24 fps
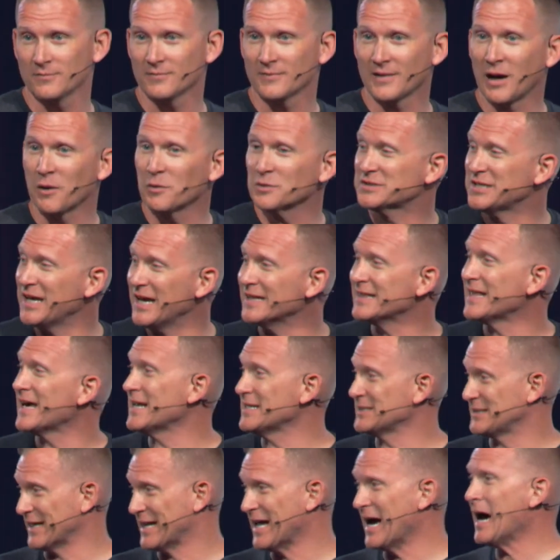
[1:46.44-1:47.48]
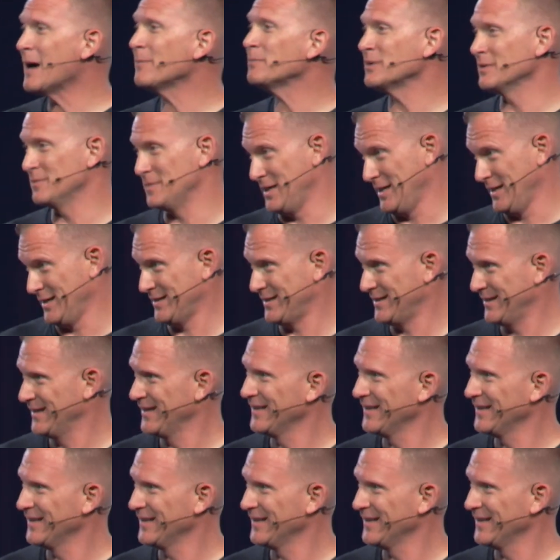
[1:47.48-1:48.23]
I will take that as a compliment.